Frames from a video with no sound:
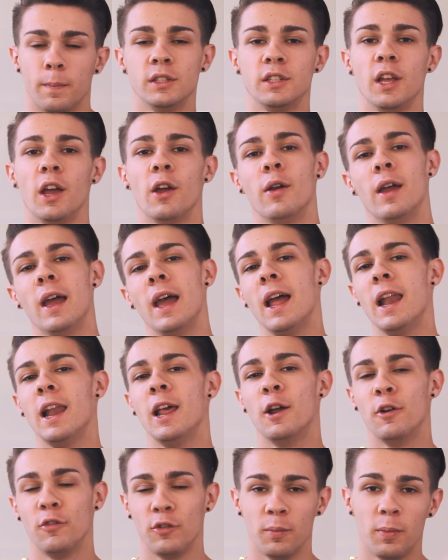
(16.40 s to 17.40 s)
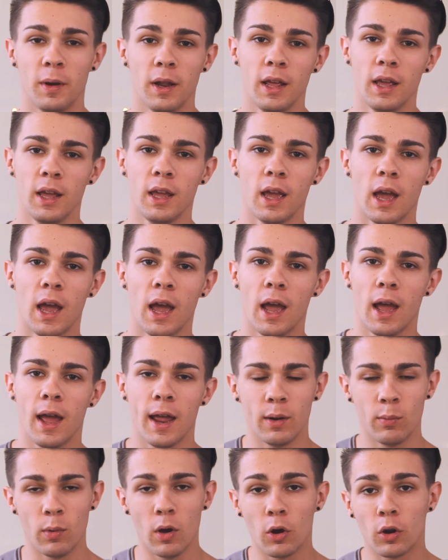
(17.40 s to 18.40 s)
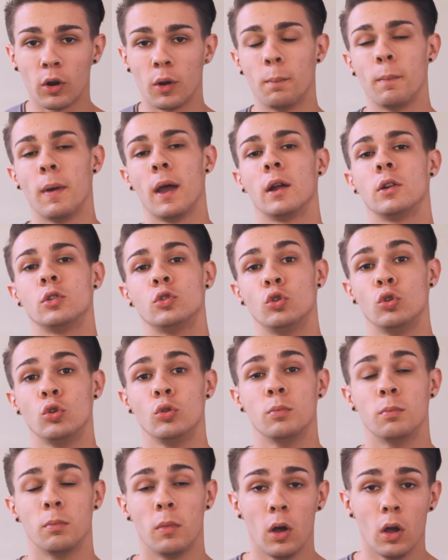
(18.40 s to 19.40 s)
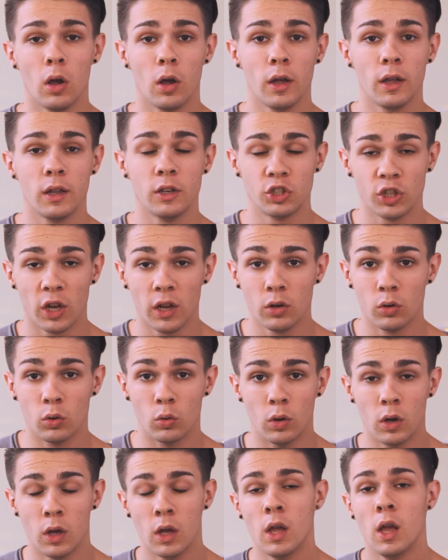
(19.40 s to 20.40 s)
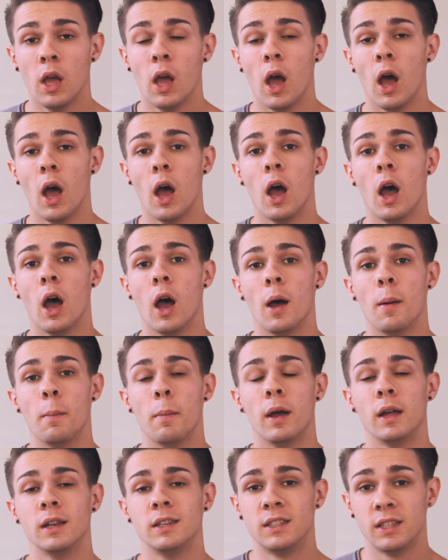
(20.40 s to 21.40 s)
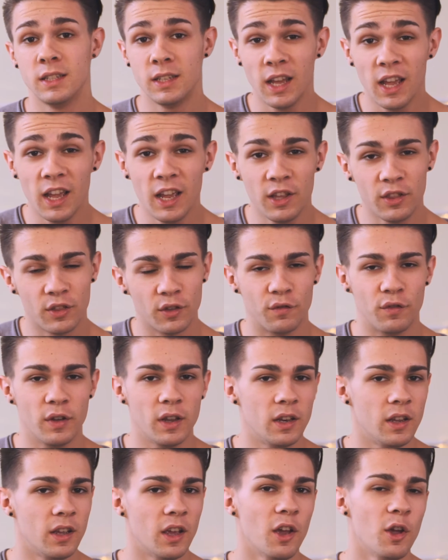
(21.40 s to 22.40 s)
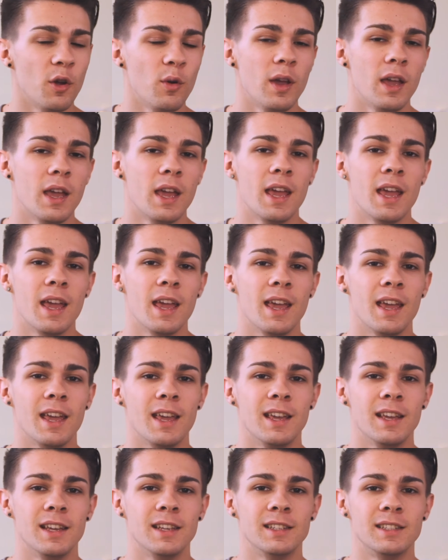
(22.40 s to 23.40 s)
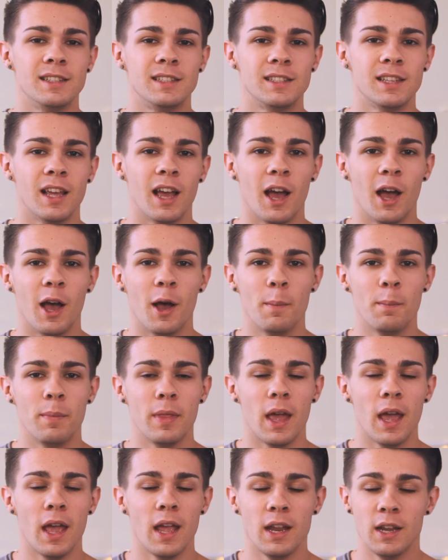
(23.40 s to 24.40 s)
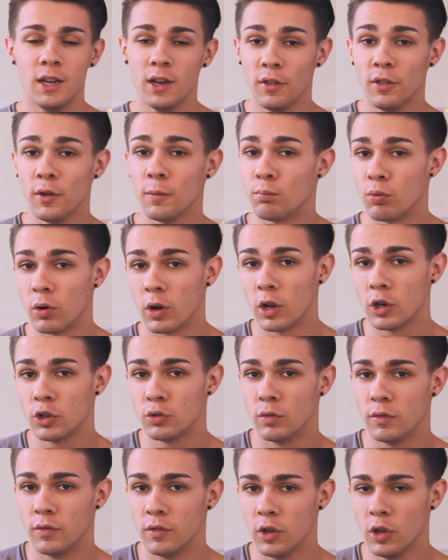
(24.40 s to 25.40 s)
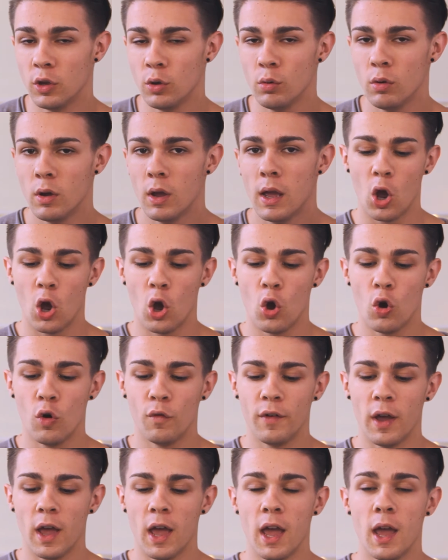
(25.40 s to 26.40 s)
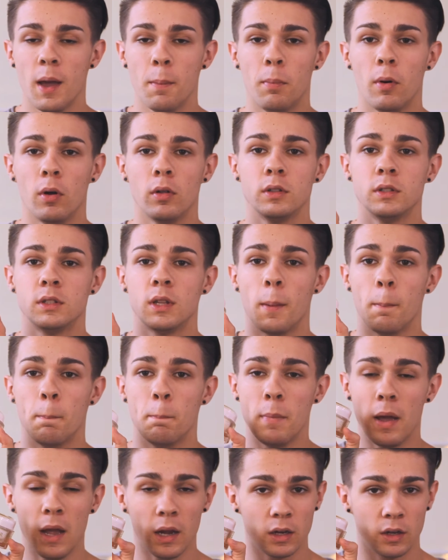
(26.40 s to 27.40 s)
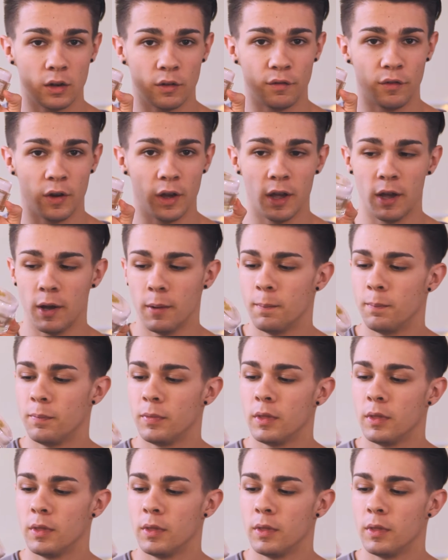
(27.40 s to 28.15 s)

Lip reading: So, hello everybody and welcome back to my channel. Today's video is another product review of Hairbond Mattifier.